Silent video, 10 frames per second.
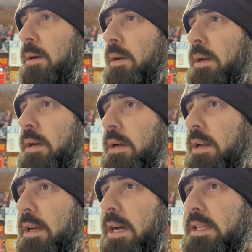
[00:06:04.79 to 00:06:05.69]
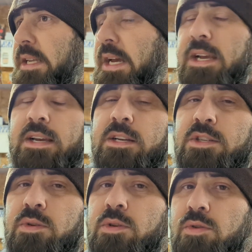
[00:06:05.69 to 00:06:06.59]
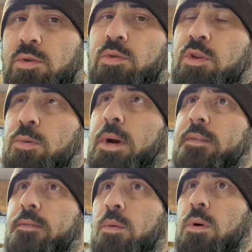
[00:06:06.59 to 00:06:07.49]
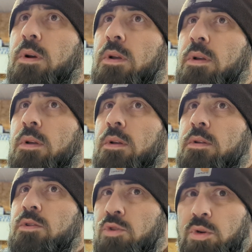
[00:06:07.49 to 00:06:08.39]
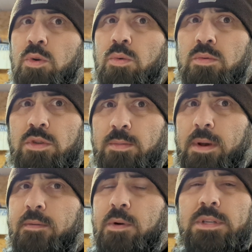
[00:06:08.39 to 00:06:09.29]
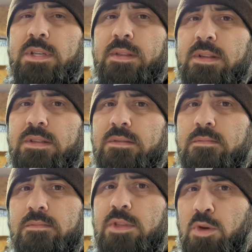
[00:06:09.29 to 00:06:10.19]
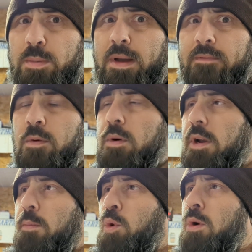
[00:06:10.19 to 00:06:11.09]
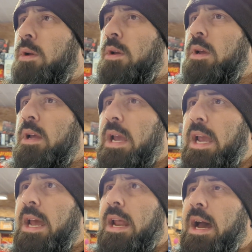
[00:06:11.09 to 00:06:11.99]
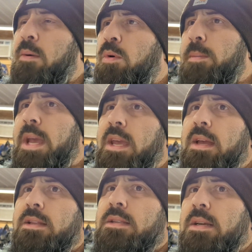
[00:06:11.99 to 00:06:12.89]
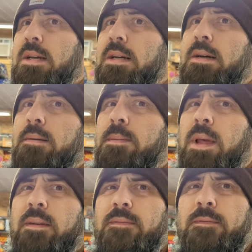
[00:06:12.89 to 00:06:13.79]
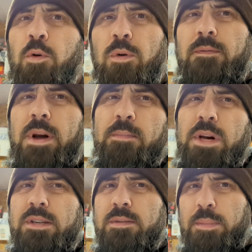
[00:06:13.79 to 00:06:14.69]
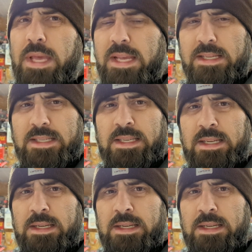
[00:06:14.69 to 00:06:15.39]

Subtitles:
And the guy said, I can cut you a true 2x4. True 2x4, because nothing is 2x4 anymore. And I will make it like $4 or $5 a piece.